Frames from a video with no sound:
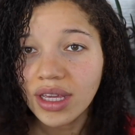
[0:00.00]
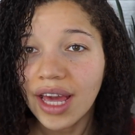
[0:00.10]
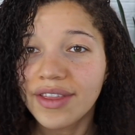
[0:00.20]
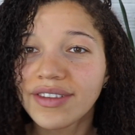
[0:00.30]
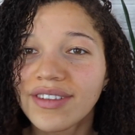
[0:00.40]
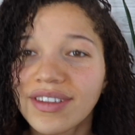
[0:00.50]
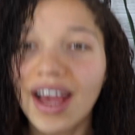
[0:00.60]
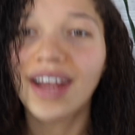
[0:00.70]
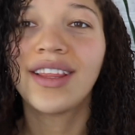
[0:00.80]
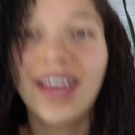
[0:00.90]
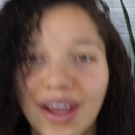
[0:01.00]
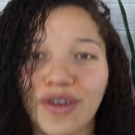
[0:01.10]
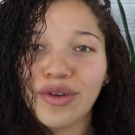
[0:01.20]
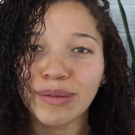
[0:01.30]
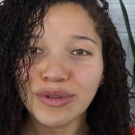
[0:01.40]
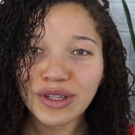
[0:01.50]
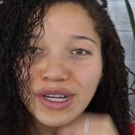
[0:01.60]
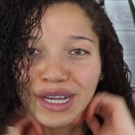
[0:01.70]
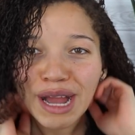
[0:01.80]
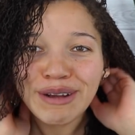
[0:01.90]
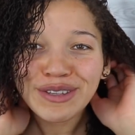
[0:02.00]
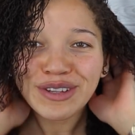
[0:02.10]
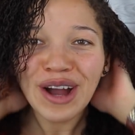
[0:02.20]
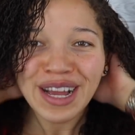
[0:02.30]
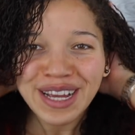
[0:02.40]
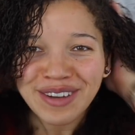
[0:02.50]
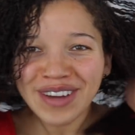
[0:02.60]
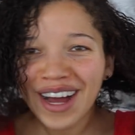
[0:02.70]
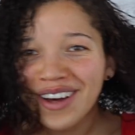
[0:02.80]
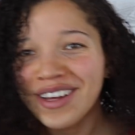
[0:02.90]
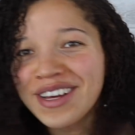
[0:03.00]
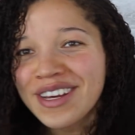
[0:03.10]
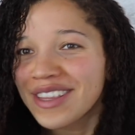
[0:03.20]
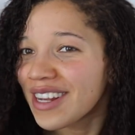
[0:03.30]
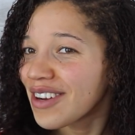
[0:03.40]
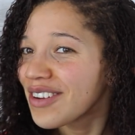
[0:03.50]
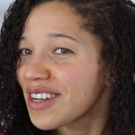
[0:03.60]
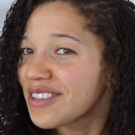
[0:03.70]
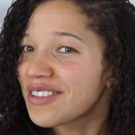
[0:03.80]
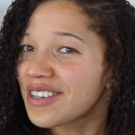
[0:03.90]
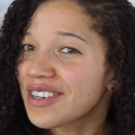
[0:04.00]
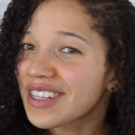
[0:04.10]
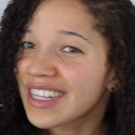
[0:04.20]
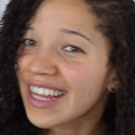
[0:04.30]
yeah, this is kind of that crimped look I was talking about that I don't necessarily